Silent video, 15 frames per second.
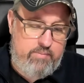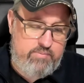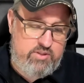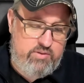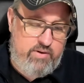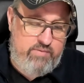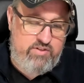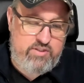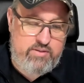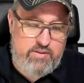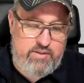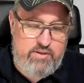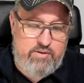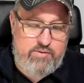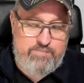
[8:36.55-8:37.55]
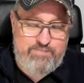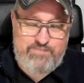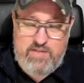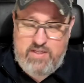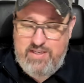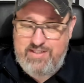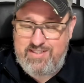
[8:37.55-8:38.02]
So I'm just,
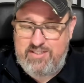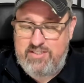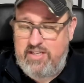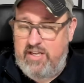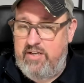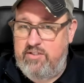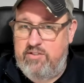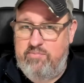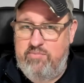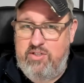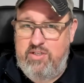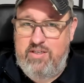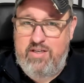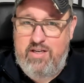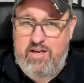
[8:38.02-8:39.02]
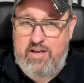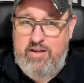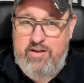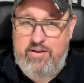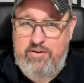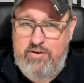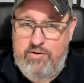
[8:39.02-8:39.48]
it's exciting to me.
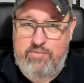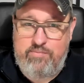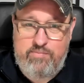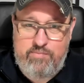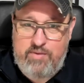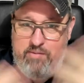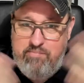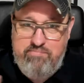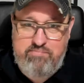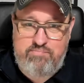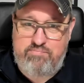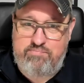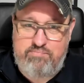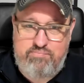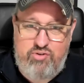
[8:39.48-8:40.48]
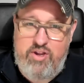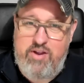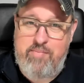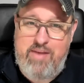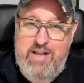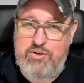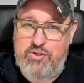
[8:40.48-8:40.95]
I play
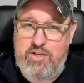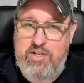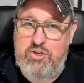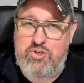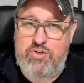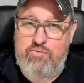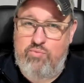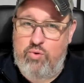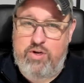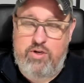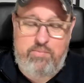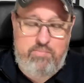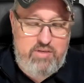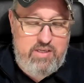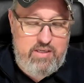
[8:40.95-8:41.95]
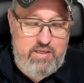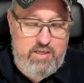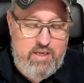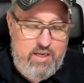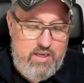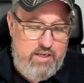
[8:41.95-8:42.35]
imagination of what could be.